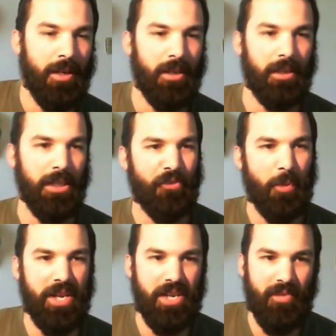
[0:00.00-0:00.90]
Hello
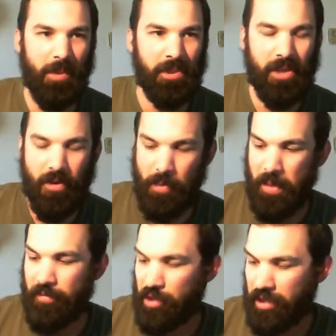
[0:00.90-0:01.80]
everybody, Ian Robson here for
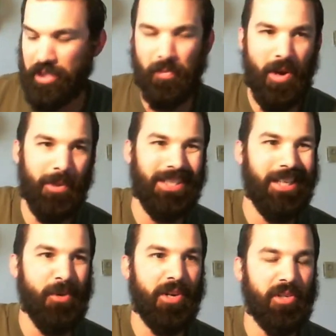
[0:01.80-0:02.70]
the Fishing Experiment.
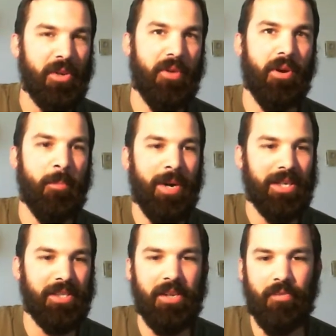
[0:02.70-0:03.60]
Today we're going to do another
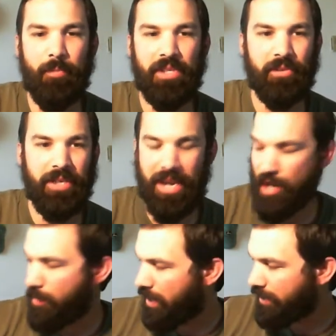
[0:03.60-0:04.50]
unboxing of our Mystery
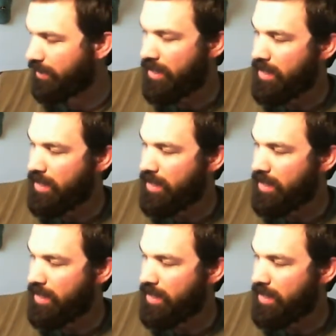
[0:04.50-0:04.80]
Tackle Box.